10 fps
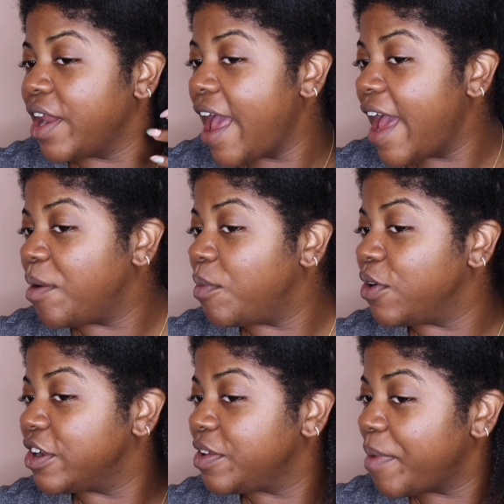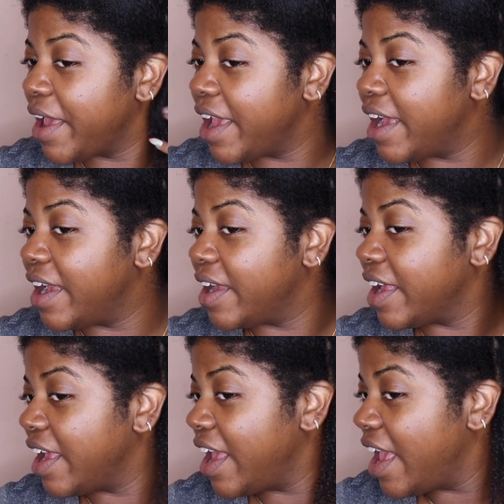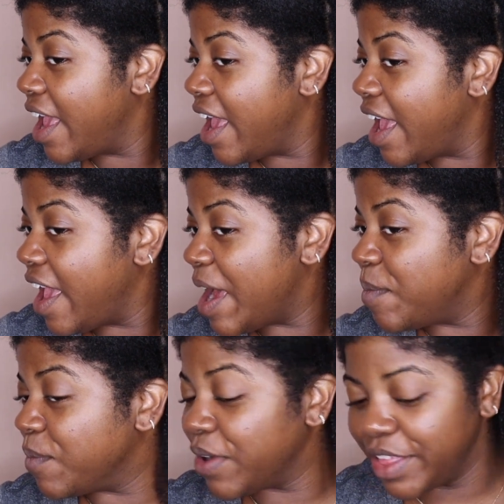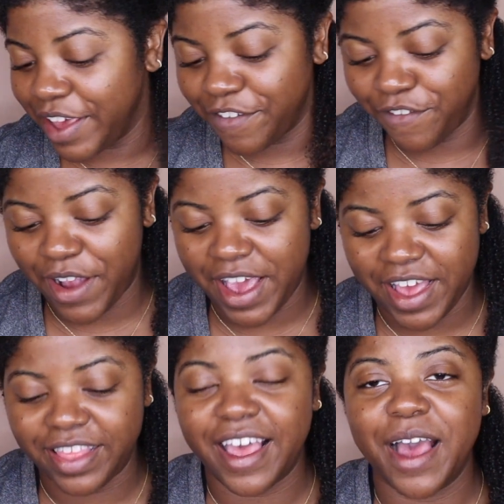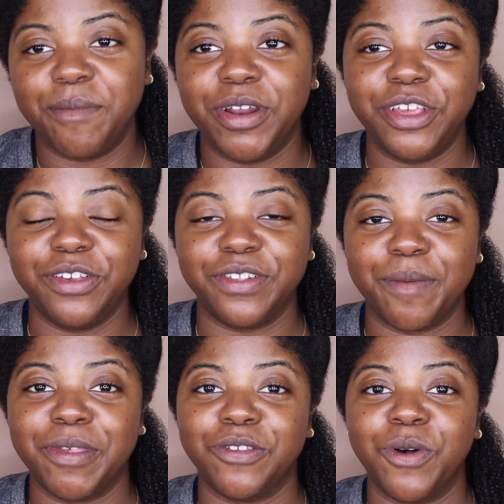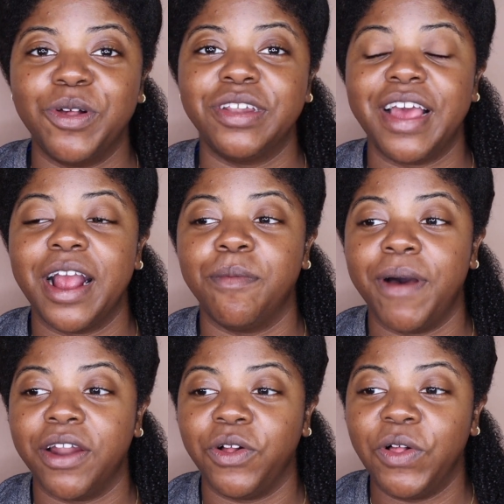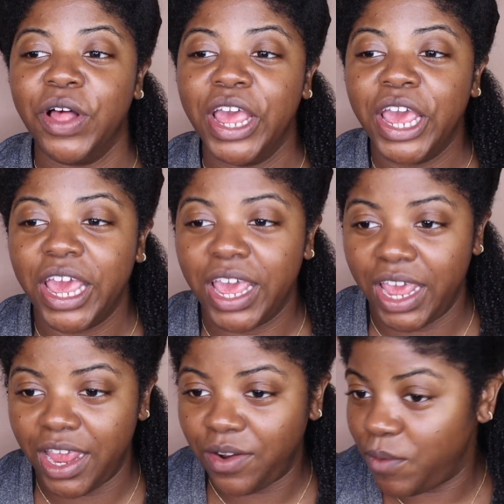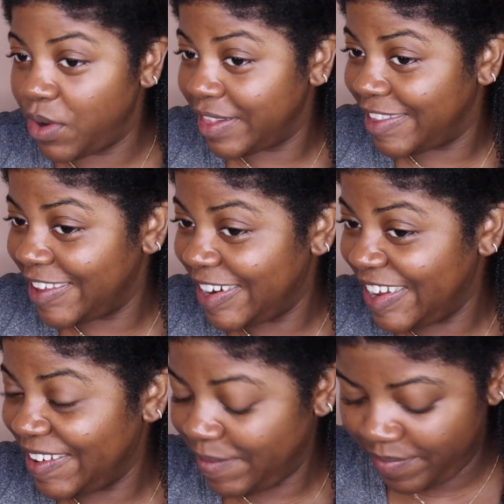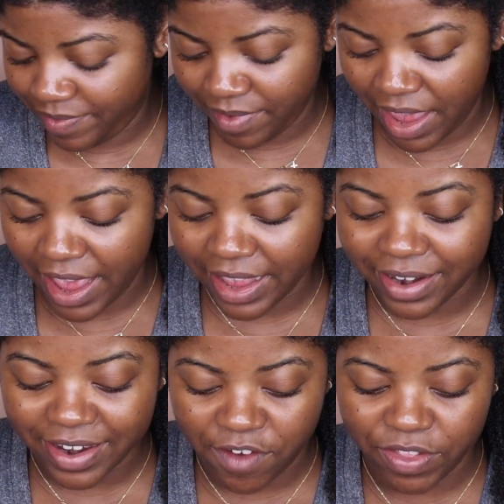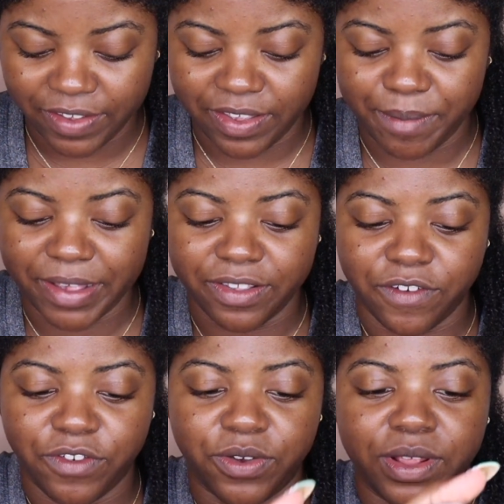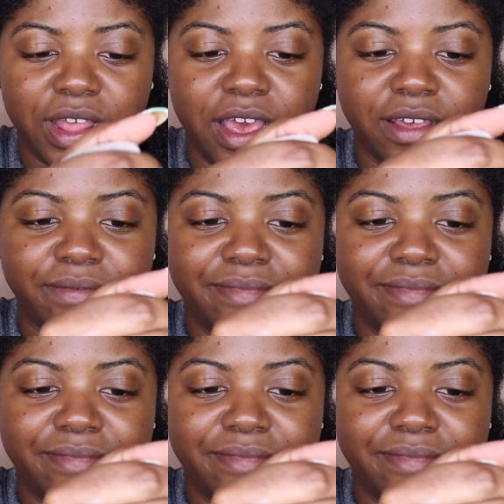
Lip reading: to add more to my hair. I'm really afraid that I'm going to use up this whole entire bottle in one sitting. I can definitely see myself doing that.